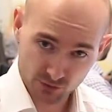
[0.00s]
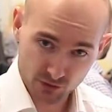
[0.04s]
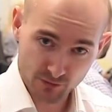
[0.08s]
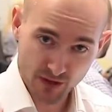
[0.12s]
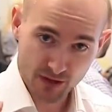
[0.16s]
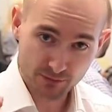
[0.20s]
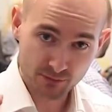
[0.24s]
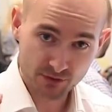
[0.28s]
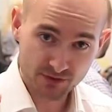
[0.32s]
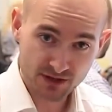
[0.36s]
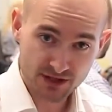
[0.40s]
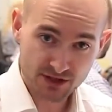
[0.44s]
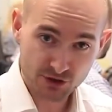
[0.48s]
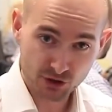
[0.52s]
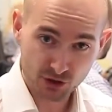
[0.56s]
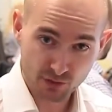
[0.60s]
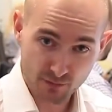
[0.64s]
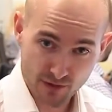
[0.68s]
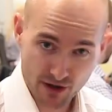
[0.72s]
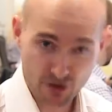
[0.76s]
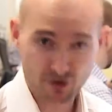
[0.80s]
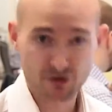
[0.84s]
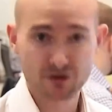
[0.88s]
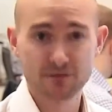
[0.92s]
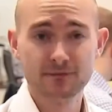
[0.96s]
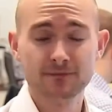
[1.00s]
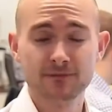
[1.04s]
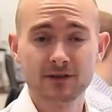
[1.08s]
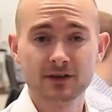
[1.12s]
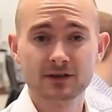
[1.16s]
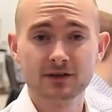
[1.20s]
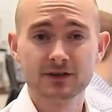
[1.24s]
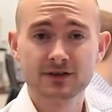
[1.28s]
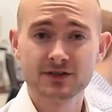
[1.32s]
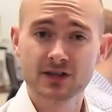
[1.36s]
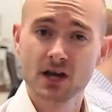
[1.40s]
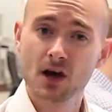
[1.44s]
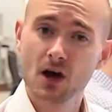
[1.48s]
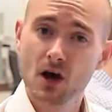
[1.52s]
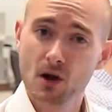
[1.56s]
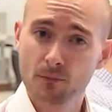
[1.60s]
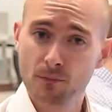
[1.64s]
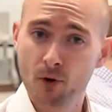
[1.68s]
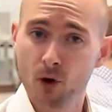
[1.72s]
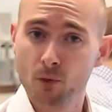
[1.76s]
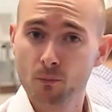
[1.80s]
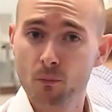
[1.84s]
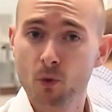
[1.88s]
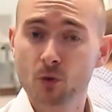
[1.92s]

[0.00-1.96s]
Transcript: Remember, these are American figures, but